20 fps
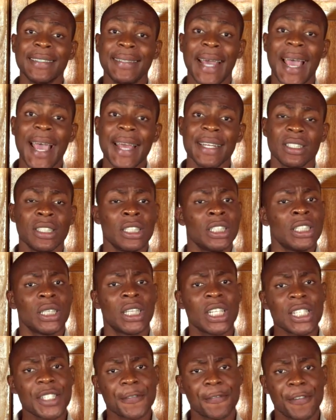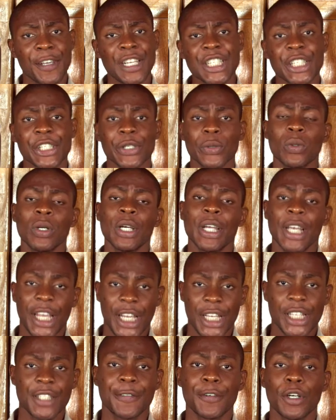then this video
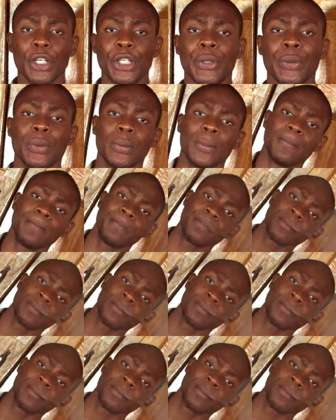is for you.